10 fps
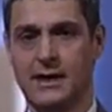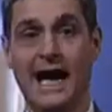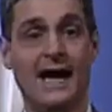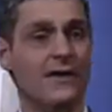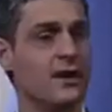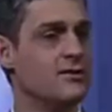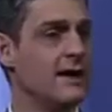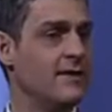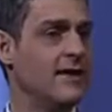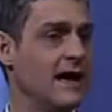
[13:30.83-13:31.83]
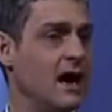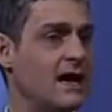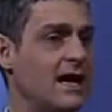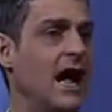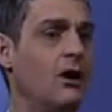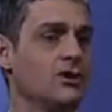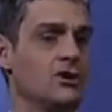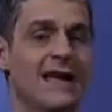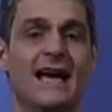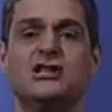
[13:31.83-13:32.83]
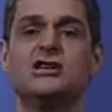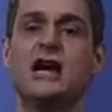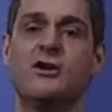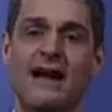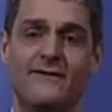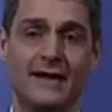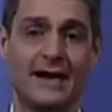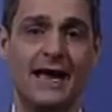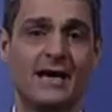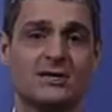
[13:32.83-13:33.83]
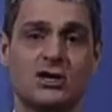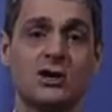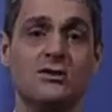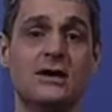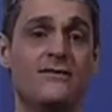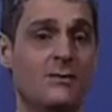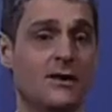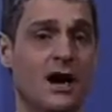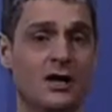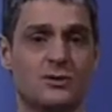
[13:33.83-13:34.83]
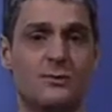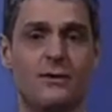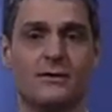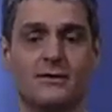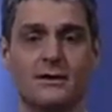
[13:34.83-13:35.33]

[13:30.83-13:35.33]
And they are culturally and geographically excluded from the gospel.